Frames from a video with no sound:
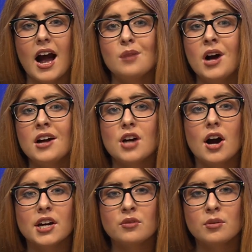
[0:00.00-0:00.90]
"I'm not
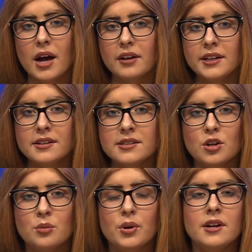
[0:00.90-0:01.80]
talking rebellions
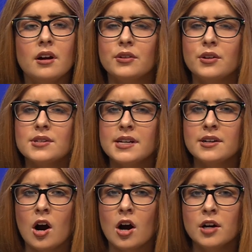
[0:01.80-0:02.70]
or putting others in
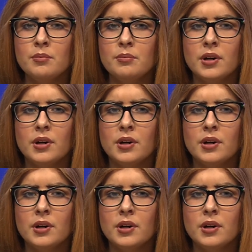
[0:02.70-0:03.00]
harm,